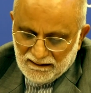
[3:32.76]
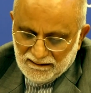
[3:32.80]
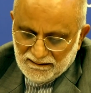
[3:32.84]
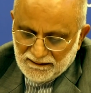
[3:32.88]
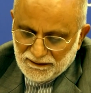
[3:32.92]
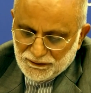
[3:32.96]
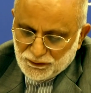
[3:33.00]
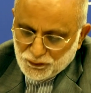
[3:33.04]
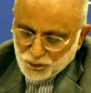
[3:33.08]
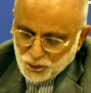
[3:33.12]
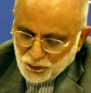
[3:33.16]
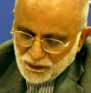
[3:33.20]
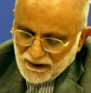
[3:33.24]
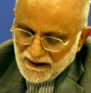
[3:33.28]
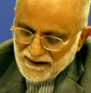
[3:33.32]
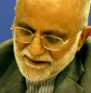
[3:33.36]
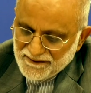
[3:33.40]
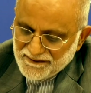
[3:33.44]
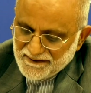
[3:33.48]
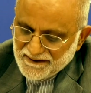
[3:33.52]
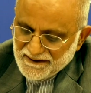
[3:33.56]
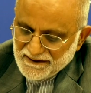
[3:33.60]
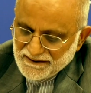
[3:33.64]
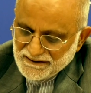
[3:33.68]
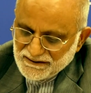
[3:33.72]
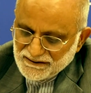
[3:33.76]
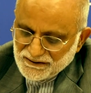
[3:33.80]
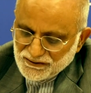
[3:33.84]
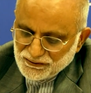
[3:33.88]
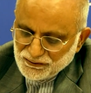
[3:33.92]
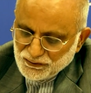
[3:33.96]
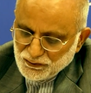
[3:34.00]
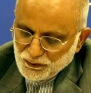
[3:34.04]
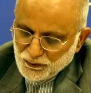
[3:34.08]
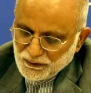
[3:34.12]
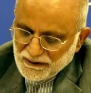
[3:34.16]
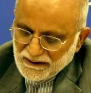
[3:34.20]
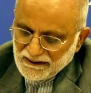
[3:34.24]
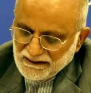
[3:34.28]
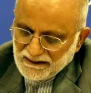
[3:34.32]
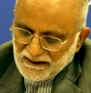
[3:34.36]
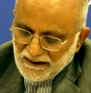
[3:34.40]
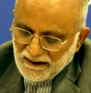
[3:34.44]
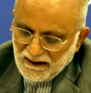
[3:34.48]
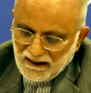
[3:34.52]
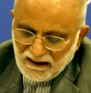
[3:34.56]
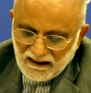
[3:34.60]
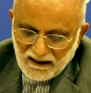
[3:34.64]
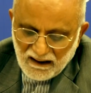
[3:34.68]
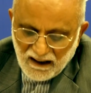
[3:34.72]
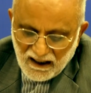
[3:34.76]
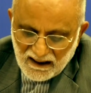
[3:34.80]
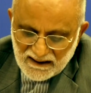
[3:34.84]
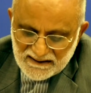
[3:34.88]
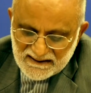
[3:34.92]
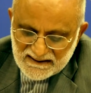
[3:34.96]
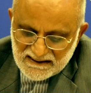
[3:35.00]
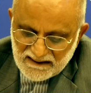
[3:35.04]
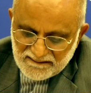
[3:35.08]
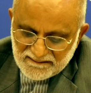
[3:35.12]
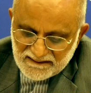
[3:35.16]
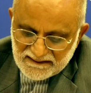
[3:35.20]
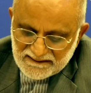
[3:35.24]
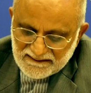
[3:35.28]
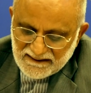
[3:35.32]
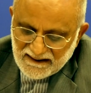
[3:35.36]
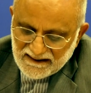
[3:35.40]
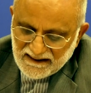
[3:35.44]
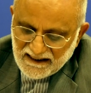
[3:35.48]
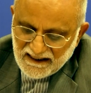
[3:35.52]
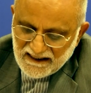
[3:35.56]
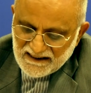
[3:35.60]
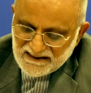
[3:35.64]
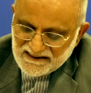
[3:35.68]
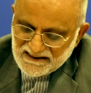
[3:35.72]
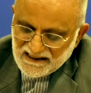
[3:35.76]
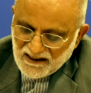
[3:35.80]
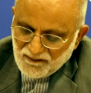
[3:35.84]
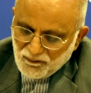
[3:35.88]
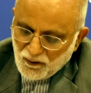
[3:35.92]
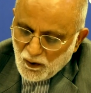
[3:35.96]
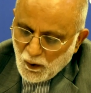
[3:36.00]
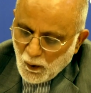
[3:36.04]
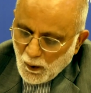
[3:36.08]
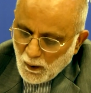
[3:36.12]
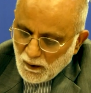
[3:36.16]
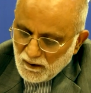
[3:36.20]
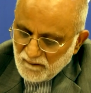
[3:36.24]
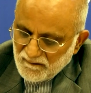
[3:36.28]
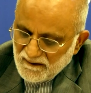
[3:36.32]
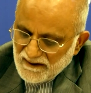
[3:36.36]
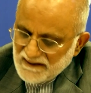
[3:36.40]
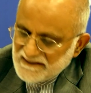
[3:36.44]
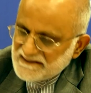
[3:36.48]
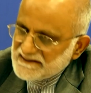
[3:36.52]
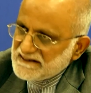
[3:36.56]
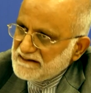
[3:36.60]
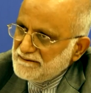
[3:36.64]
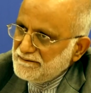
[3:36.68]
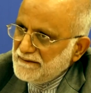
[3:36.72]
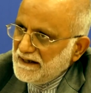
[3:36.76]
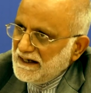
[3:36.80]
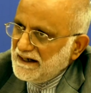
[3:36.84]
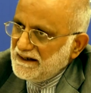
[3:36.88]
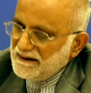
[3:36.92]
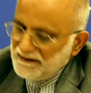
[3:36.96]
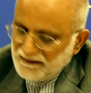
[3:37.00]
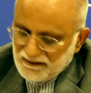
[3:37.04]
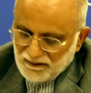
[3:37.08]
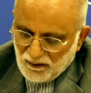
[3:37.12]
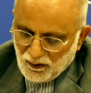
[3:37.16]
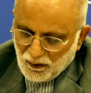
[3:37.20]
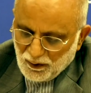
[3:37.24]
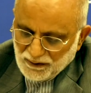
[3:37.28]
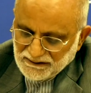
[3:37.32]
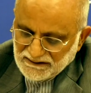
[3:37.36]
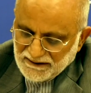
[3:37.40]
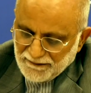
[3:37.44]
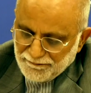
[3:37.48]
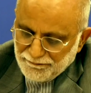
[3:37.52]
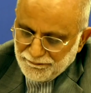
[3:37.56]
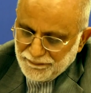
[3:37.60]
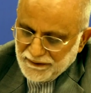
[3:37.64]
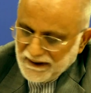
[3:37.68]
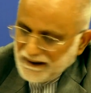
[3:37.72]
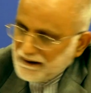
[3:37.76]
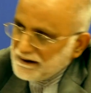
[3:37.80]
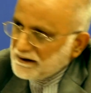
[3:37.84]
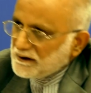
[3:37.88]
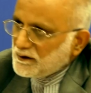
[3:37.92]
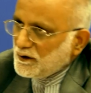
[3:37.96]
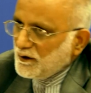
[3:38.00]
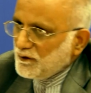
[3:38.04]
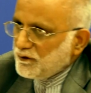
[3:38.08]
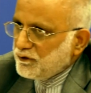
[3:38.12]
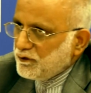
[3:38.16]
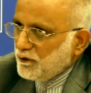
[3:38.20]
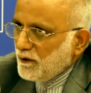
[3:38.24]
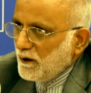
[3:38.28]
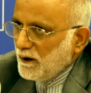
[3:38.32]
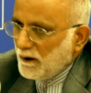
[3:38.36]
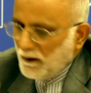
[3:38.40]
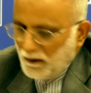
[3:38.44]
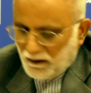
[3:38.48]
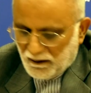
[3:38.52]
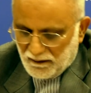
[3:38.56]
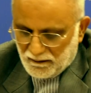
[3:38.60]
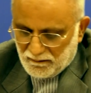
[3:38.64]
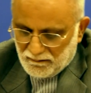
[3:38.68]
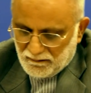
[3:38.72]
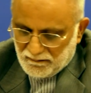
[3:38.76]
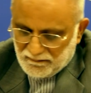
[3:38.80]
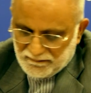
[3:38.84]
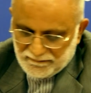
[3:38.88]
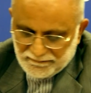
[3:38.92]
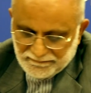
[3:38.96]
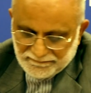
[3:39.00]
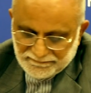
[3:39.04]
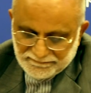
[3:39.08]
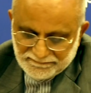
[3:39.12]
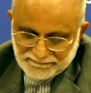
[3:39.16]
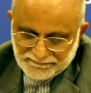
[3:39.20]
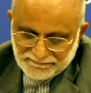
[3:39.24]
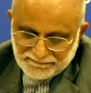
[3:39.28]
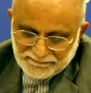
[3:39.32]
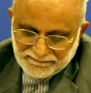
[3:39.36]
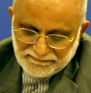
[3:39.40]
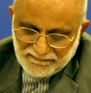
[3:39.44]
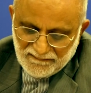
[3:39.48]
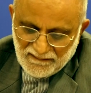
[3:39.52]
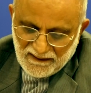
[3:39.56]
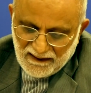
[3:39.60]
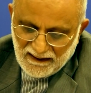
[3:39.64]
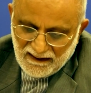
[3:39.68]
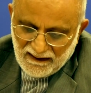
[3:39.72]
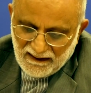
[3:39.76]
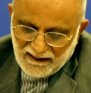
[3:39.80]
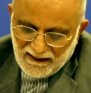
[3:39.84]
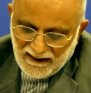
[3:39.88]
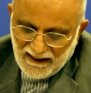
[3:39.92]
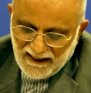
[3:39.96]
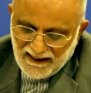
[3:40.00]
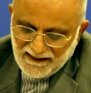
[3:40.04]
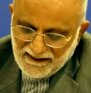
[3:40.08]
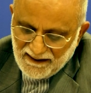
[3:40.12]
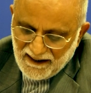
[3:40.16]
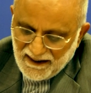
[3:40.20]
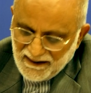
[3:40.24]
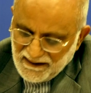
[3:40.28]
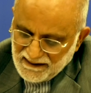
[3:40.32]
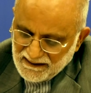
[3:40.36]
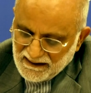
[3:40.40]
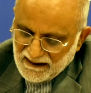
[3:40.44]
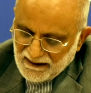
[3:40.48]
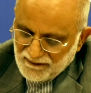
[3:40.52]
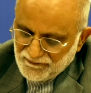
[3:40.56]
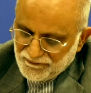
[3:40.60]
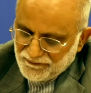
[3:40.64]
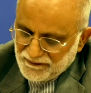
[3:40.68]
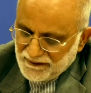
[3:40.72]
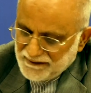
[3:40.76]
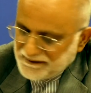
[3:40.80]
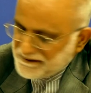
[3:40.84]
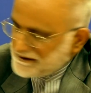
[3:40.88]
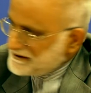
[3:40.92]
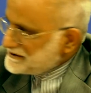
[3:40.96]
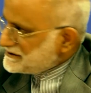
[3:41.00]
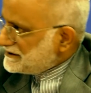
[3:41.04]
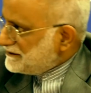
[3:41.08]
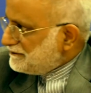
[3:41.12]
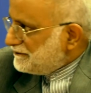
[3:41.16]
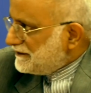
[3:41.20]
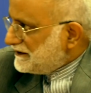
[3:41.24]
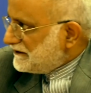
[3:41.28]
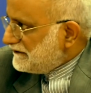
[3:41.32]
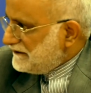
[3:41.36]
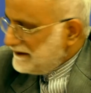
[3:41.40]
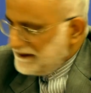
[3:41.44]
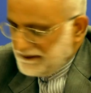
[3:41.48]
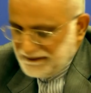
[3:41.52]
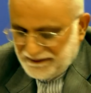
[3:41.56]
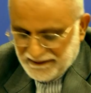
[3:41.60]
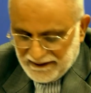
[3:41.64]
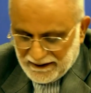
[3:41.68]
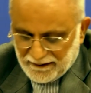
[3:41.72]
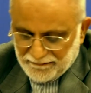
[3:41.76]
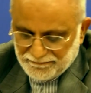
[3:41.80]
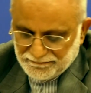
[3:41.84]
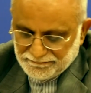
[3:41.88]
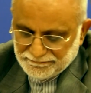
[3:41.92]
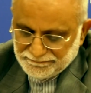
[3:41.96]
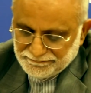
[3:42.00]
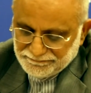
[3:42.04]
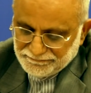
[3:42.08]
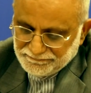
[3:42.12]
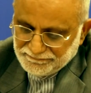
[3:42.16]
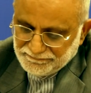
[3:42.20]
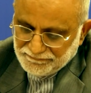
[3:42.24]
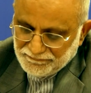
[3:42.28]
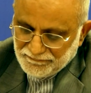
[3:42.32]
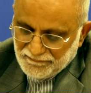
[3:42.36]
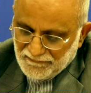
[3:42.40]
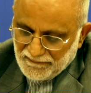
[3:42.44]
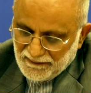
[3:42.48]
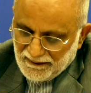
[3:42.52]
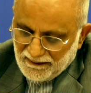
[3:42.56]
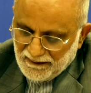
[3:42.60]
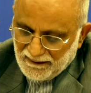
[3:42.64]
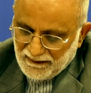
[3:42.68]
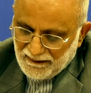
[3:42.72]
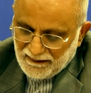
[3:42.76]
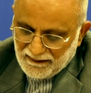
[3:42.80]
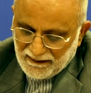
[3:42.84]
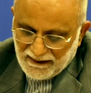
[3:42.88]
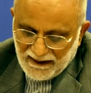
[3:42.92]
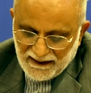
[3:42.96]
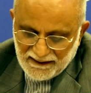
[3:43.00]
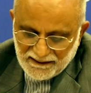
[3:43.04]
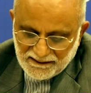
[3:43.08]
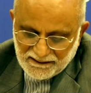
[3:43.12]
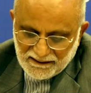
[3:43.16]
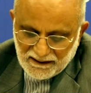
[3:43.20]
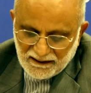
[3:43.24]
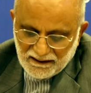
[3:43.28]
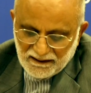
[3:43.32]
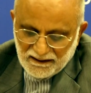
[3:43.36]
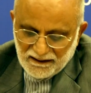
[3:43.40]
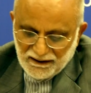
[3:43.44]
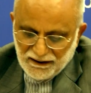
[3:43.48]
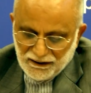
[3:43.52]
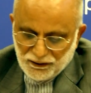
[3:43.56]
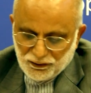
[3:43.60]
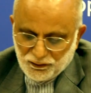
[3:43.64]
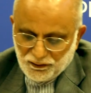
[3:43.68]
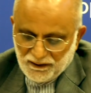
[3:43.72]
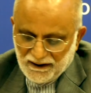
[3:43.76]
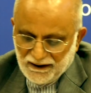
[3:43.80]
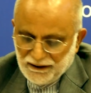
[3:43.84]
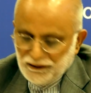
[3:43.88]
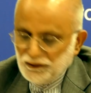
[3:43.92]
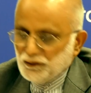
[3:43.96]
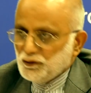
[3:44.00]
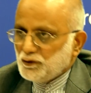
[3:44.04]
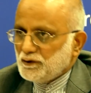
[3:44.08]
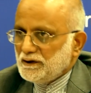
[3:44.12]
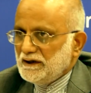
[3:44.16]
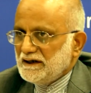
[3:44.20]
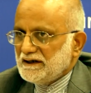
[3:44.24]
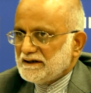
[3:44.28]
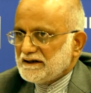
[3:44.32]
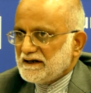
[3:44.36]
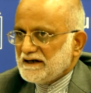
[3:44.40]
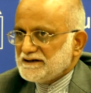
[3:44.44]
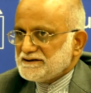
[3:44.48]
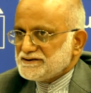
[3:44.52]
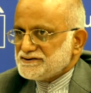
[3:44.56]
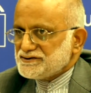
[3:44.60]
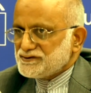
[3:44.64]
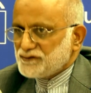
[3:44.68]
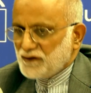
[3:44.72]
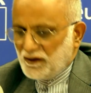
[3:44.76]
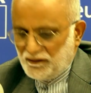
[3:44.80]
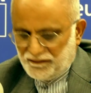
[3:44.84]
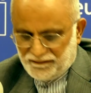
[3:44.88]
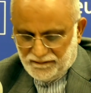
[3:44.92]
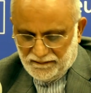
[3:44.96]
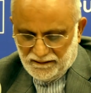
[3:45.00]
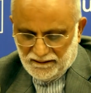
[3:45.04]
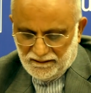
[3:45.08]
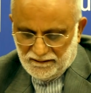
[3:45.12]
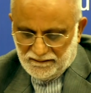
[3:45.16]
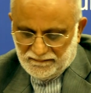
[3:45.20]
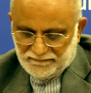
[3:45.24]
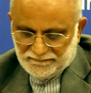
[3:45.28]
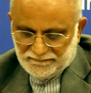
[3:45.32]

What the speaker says: The two countries during the last 7 decades have always remained on the brink of war, and any confrontation between them can turn into a nuclear catastrophe.